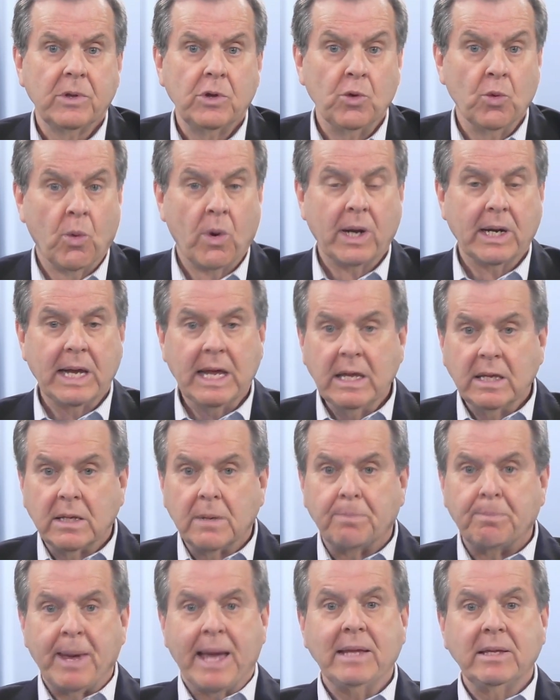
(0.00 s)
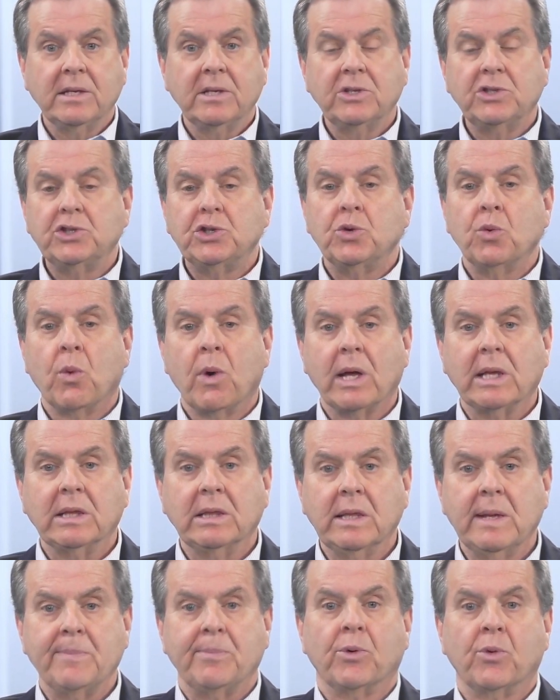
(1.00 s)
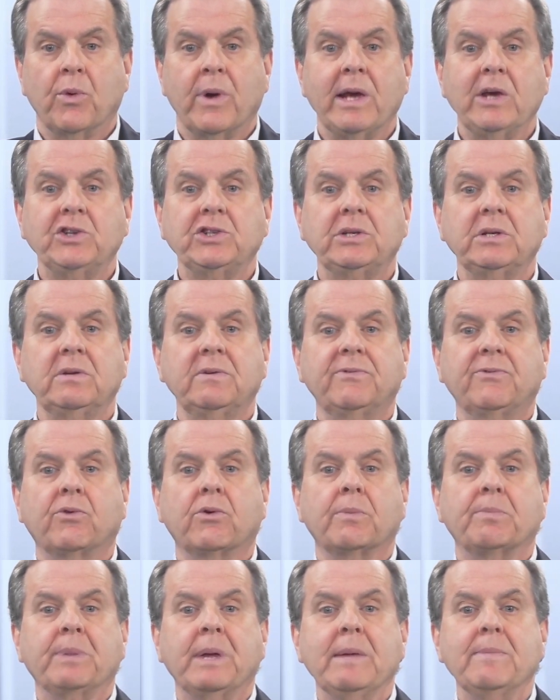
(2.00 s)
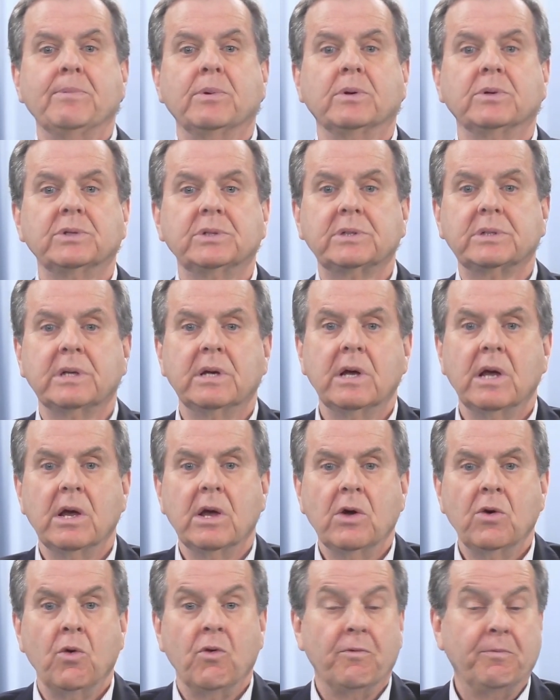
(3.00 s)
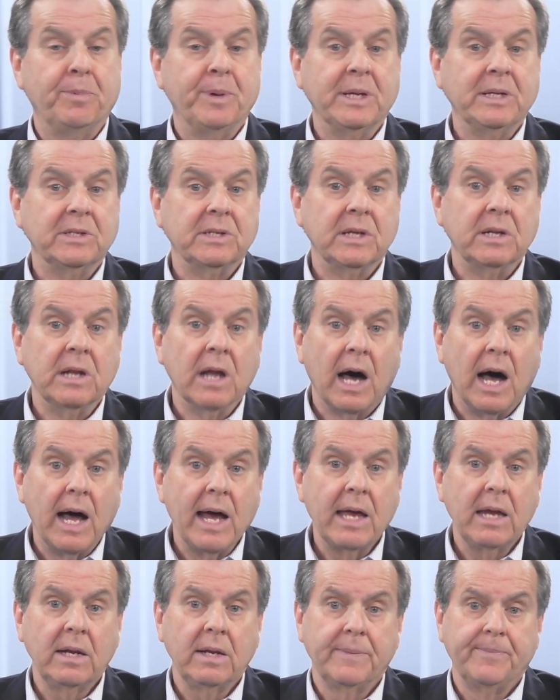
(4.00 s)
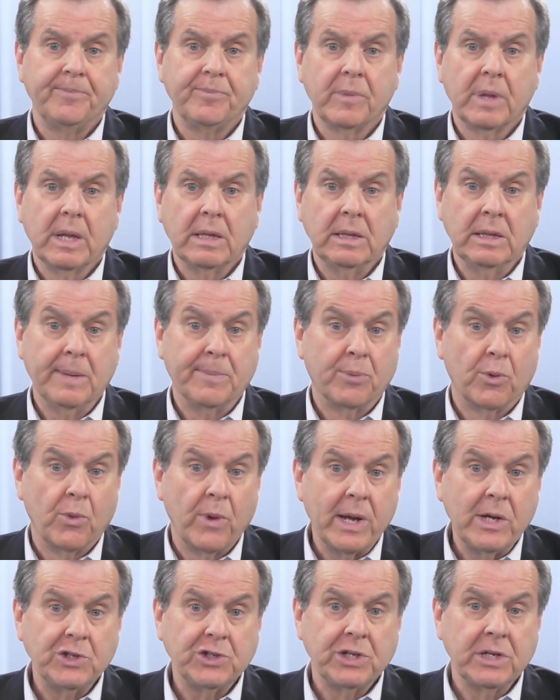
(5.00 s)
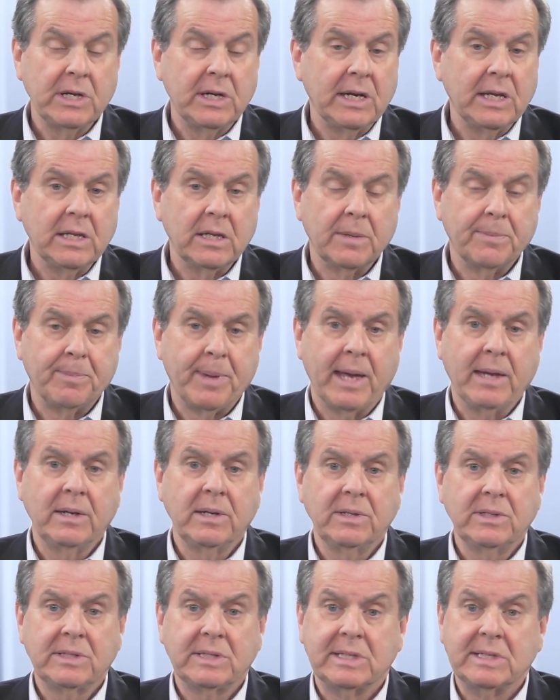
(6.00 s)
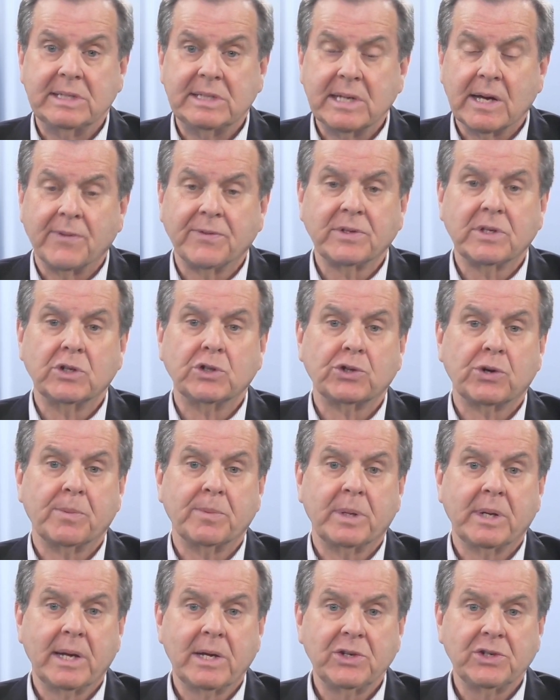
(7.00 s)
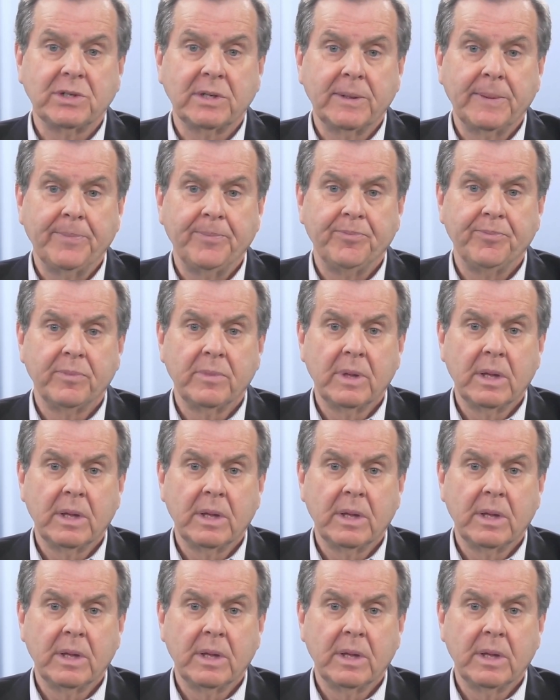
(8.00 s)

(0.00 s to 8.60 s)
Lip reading: You want independence? You want liberation for peoples who've been denied liberation and independence and self-determination?